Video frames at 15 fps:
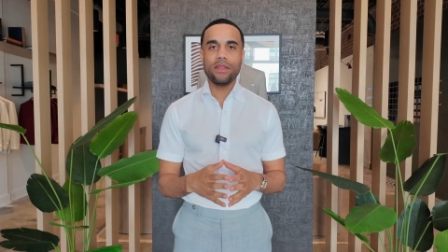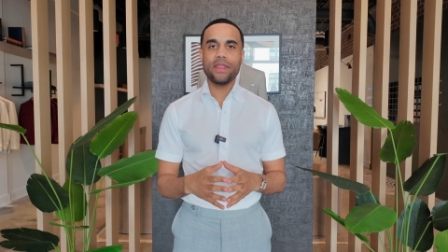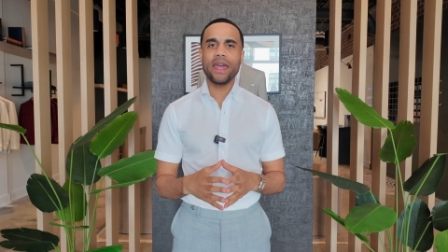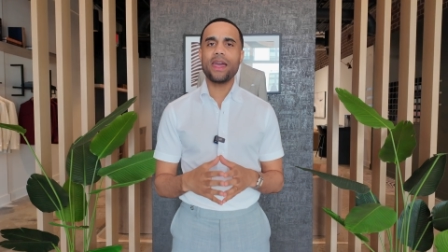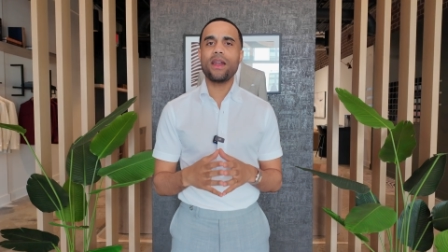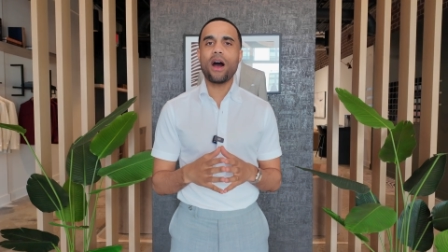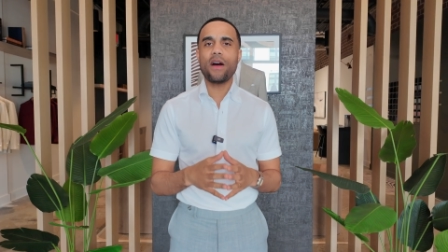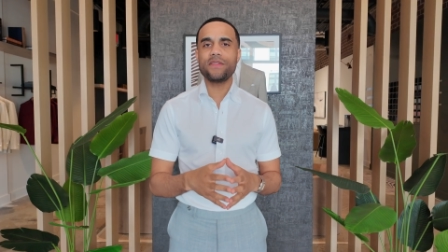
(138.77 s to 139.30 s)
They
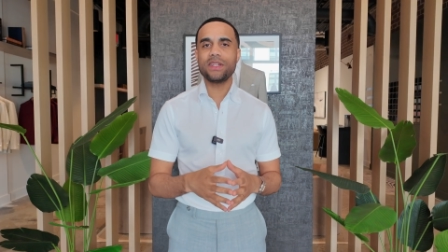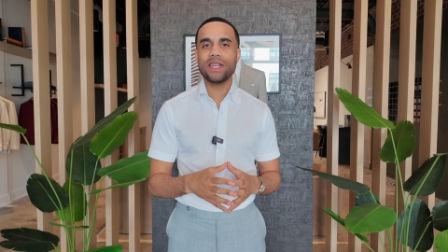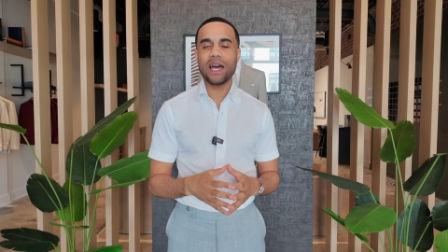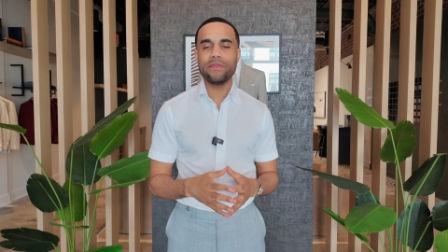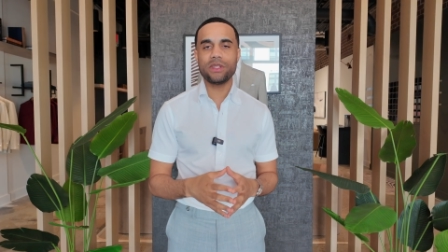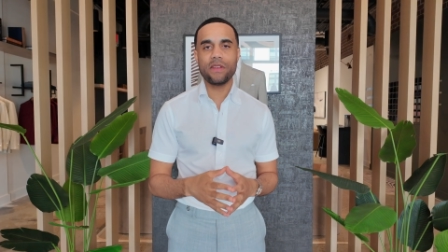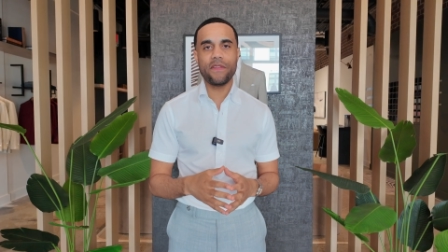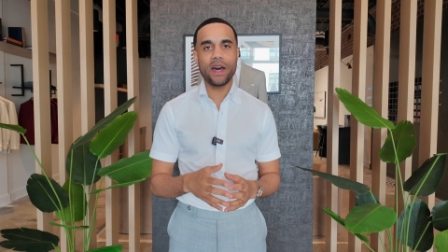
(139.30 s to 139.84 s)
can
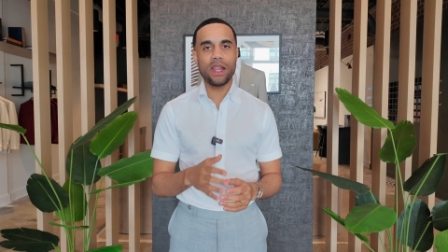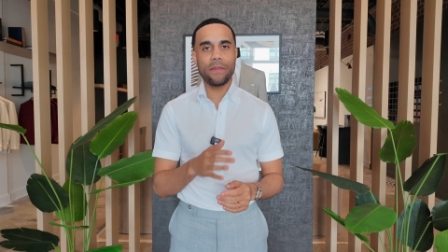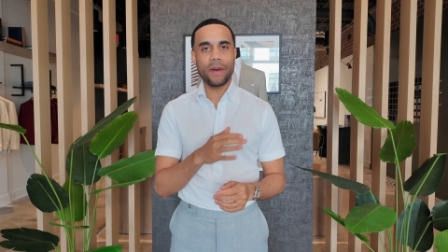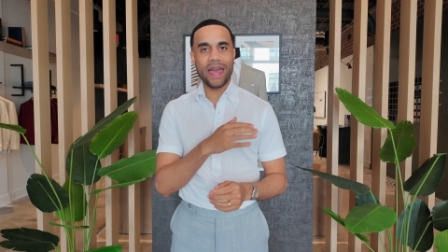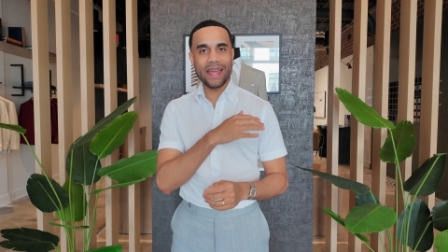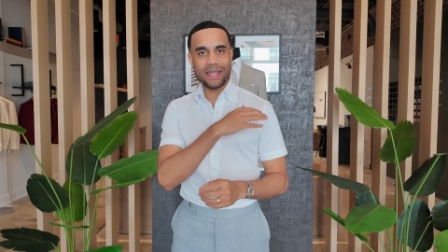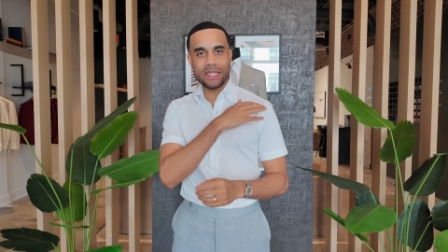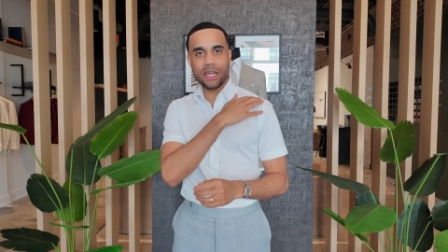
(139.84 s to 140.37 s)
oftentimes develop
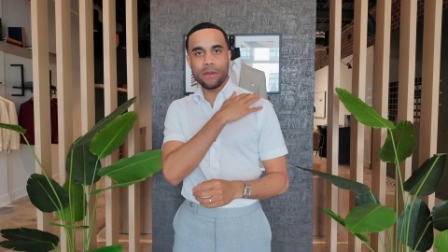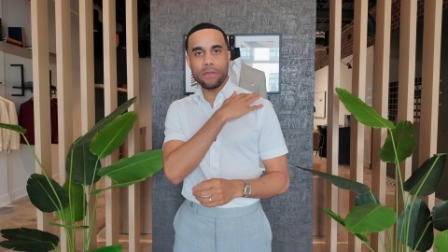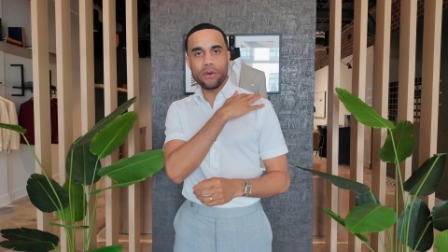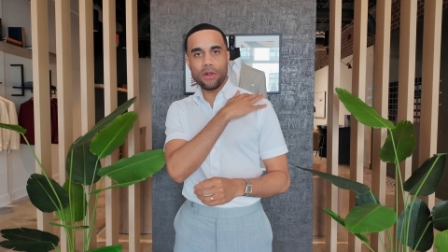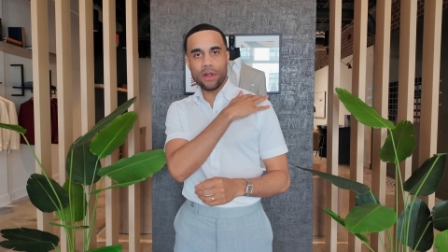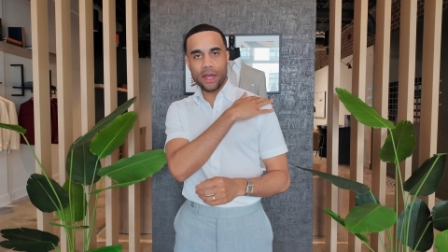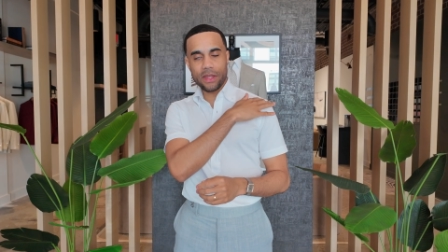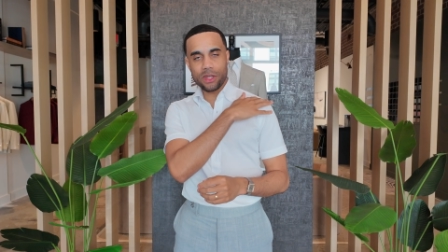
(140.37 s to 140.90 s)
a
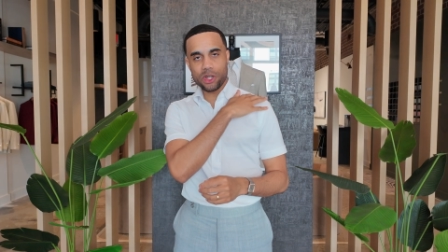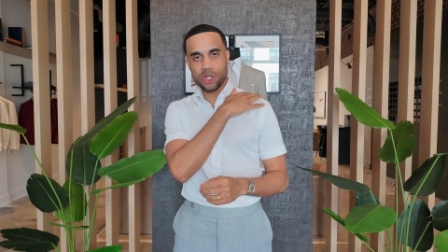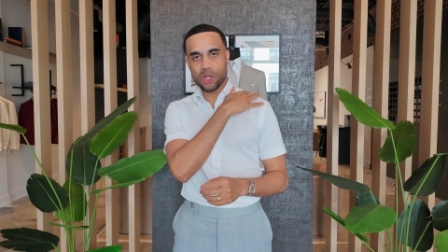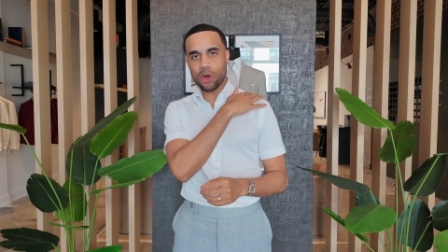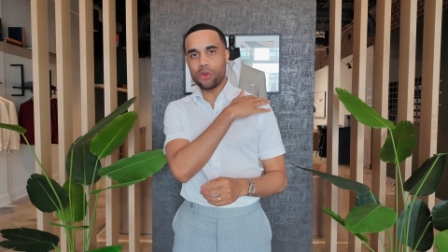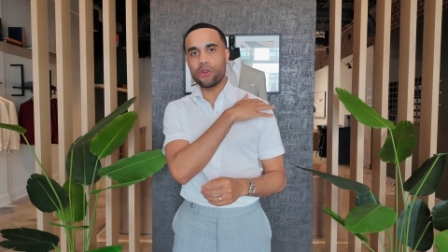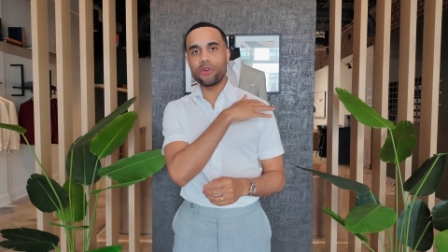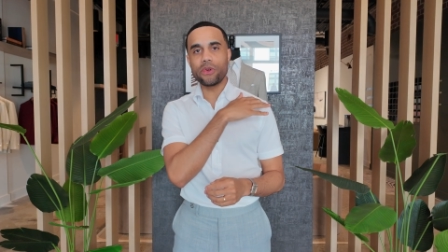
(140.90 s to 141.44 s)
dimple in the
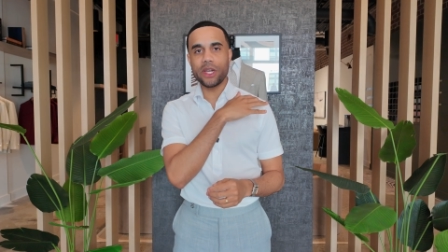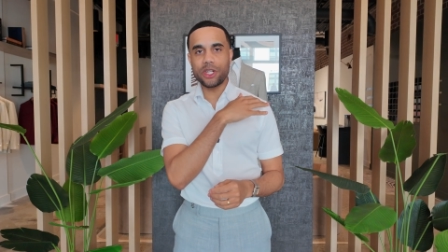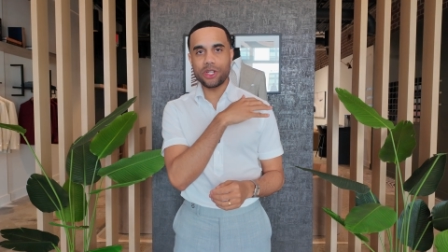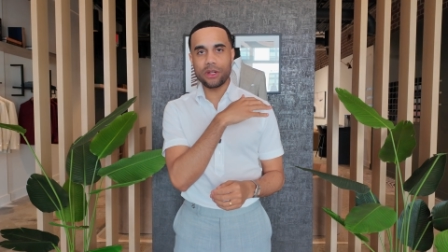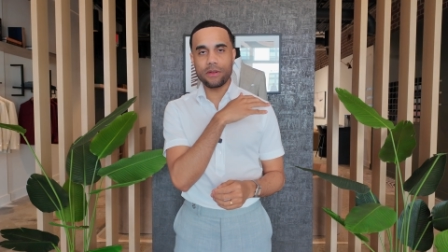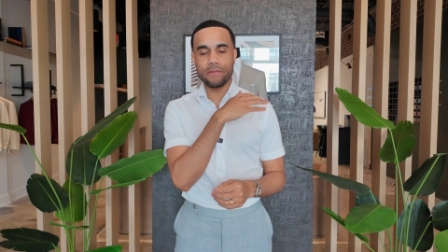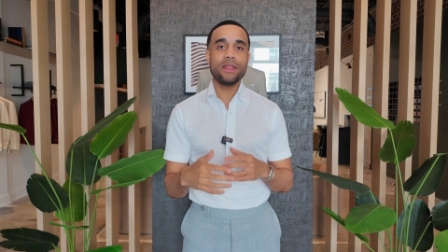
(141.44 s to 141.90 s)
shoulder region.